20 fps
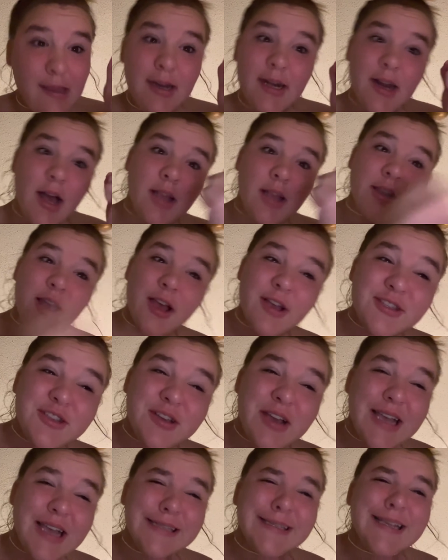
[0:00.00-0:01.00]
then I'll talk to
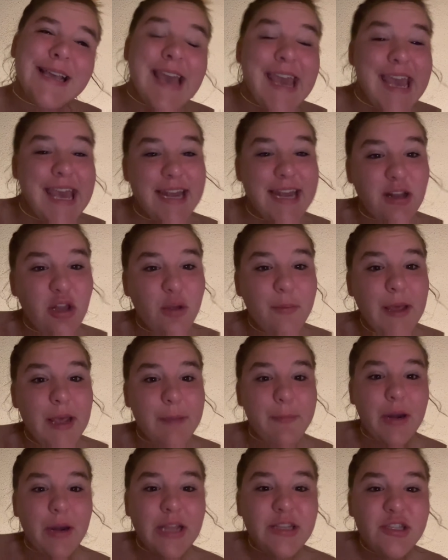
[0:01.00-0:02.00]
you guys in a little
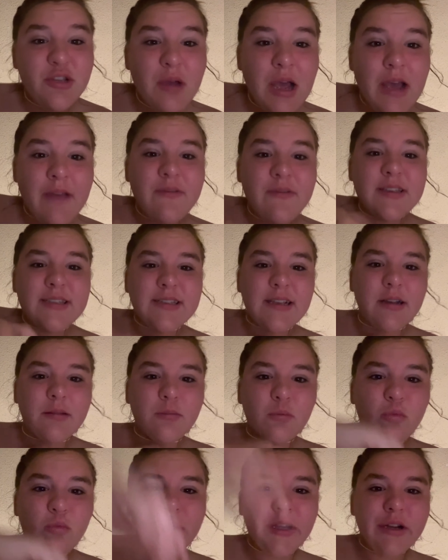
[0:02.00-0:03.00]
bit. But I do have this
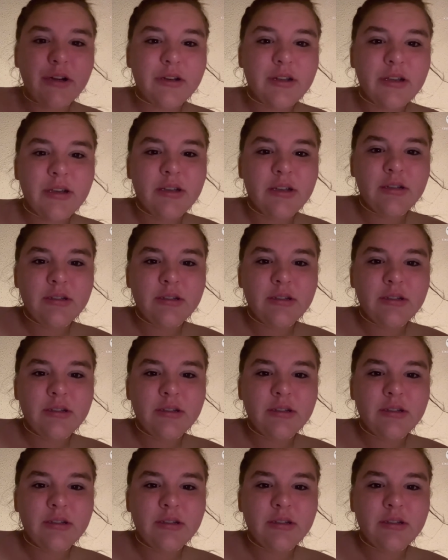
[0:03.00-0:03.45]
um weird